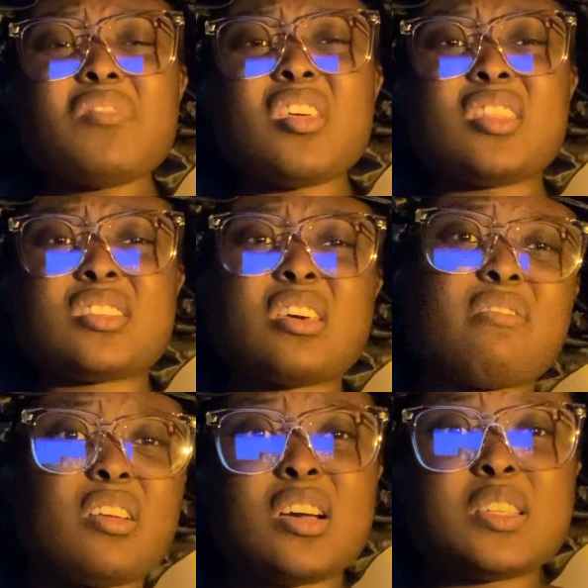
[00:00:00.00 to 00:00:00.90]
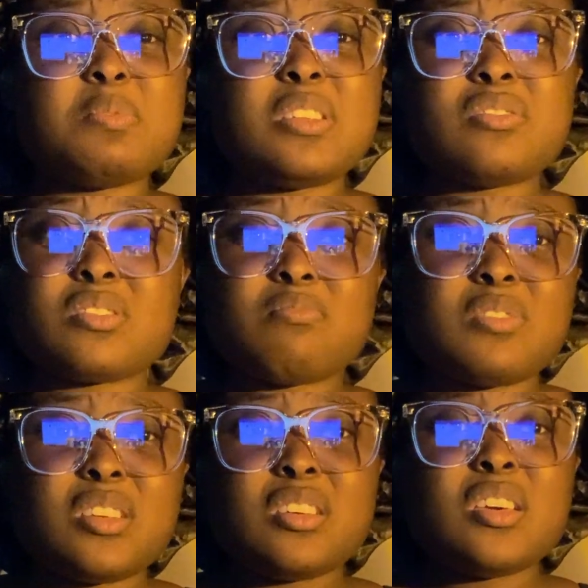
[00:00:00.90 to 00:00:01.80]
The Seven Husbands or
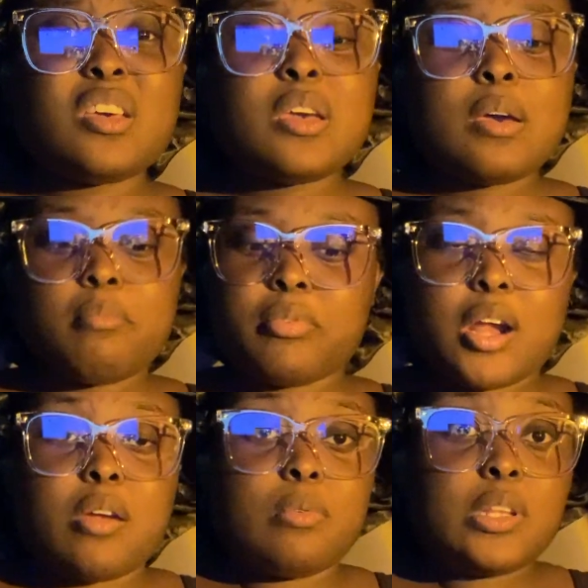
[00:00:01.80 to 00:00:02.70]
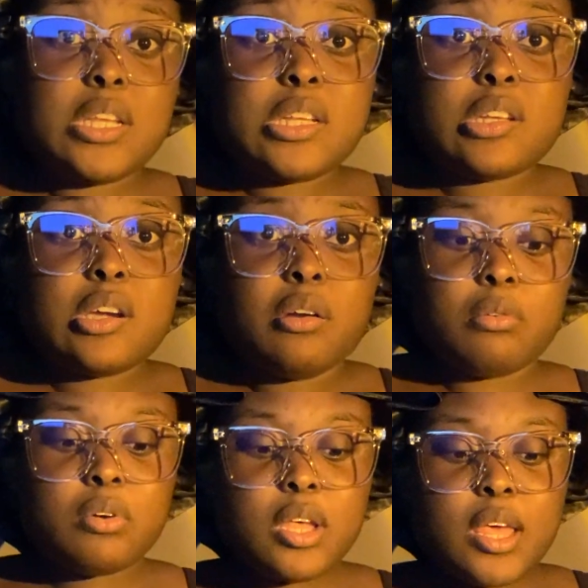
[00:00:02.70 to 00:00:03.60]
something, but I really didn't know.
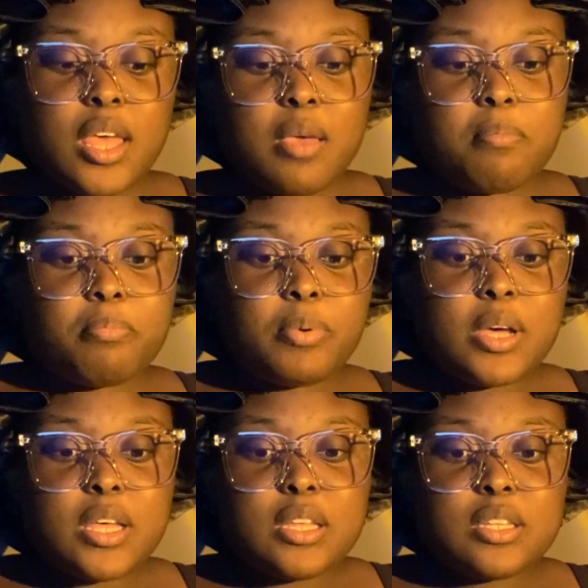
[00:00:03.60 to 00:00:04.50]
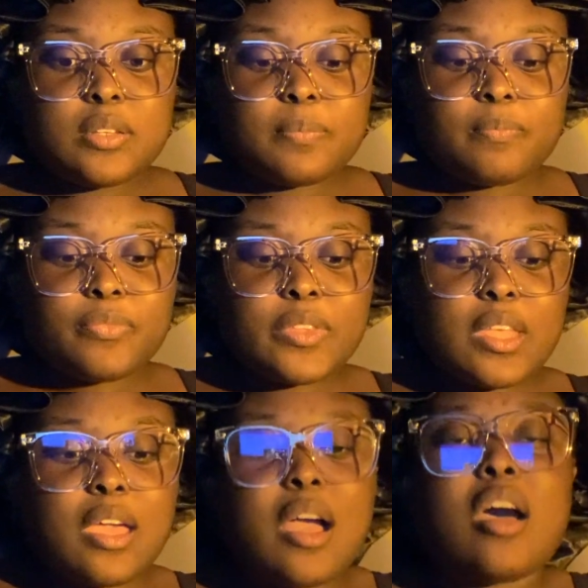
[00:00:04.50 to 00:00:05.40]
But
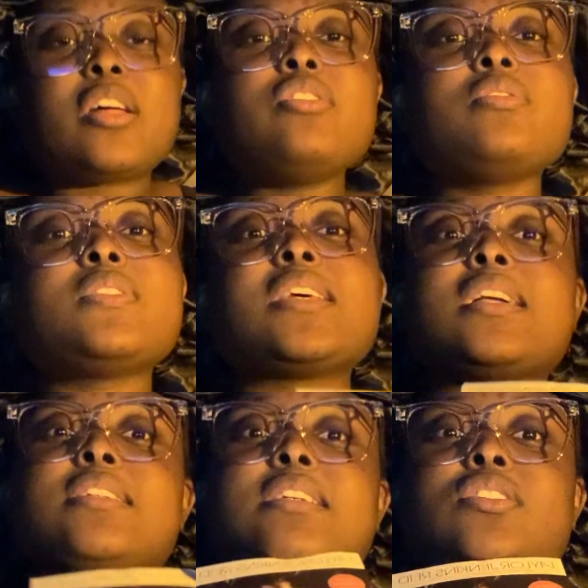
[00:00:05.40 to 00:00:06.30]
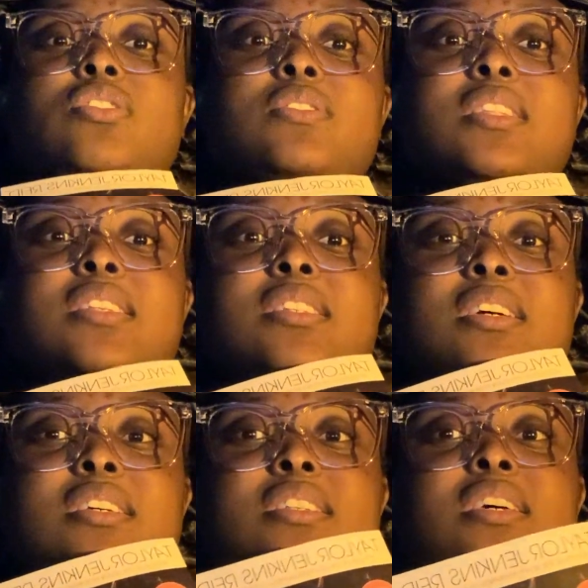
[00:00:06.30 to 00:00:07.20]
all I knew is that Daisy Jones and the
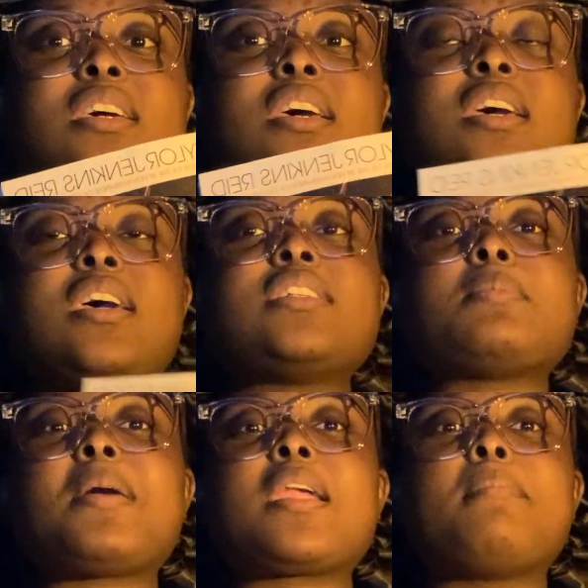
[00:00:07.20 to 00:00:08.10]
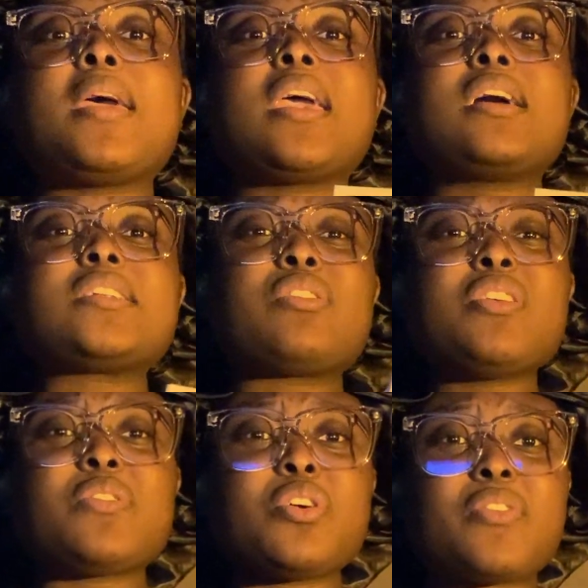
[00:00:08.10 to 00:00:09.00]
Six is about a band. I don't
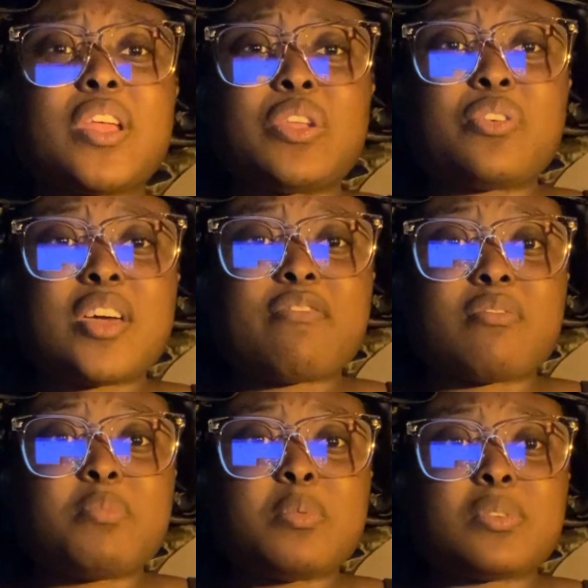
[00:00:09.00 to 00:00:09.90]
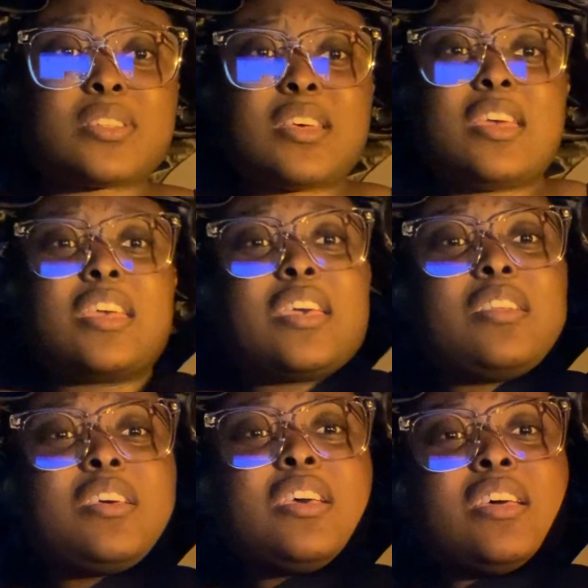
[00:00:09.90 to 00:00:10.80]
even know if I knew that from people saying it.
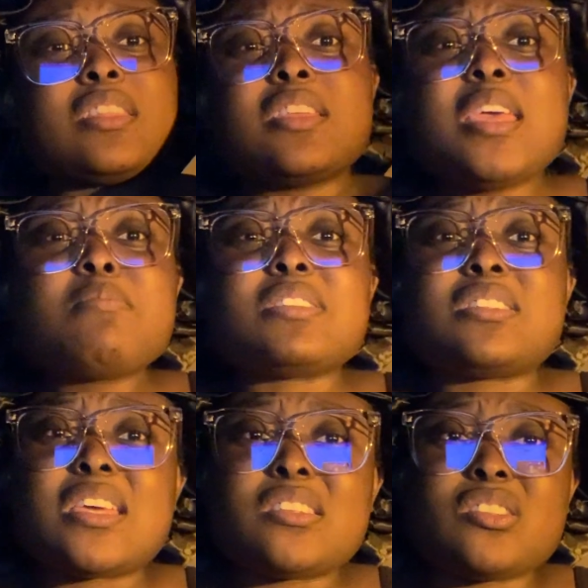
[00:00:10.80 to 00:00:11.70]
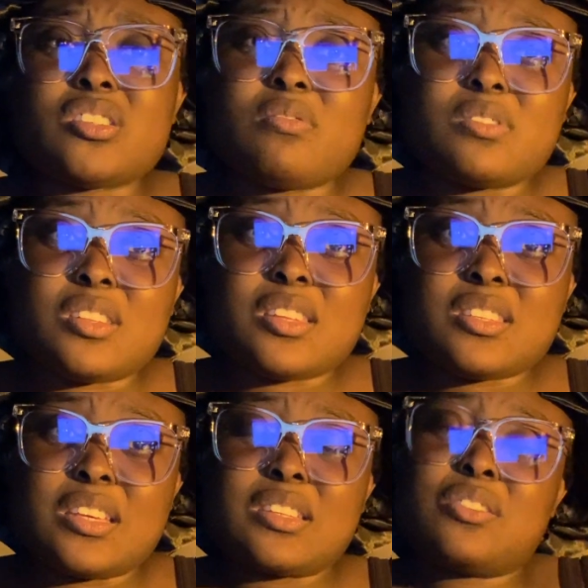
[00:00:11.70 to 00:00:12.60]
The name is Daisy Jones and the Six.